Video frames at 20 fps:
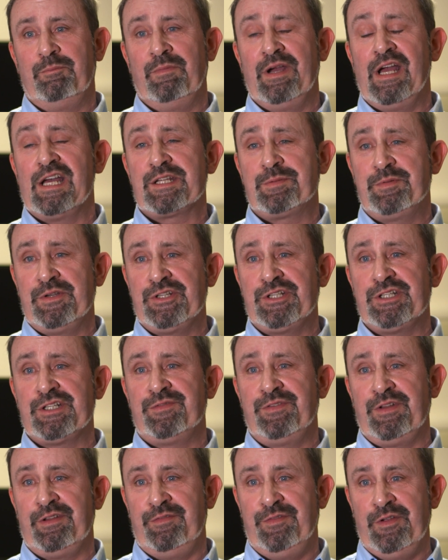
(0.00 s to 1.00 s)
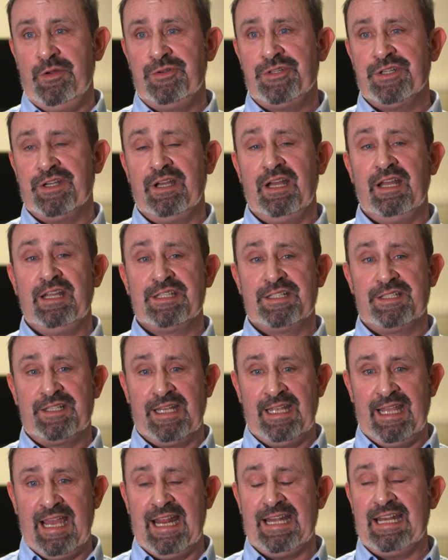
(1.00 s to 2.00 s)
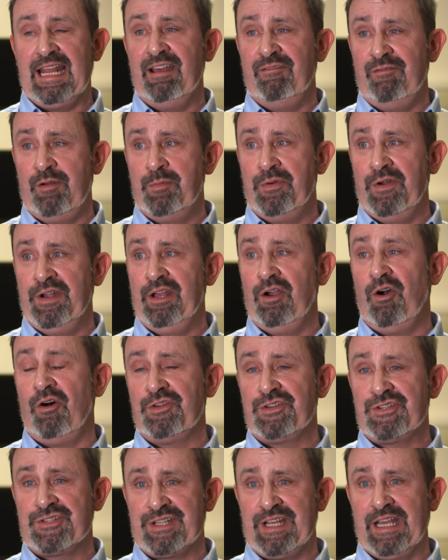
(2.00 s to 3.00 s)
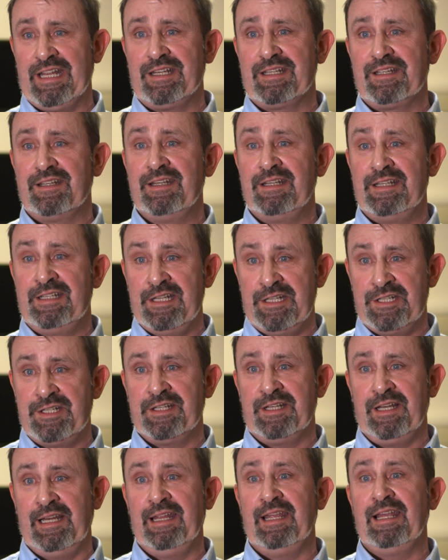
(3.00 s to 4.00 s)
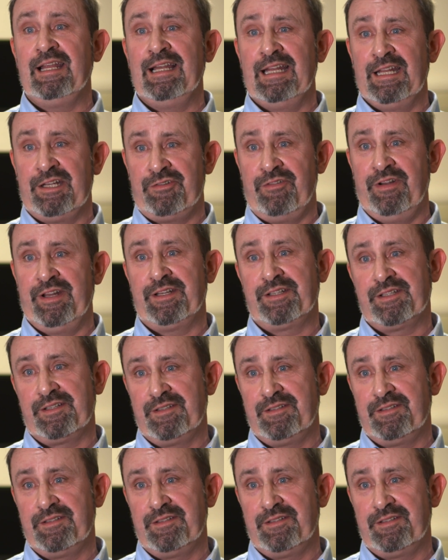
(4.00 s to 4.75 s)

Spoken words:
My aspirations for the future is to get everybody on site digitally literate.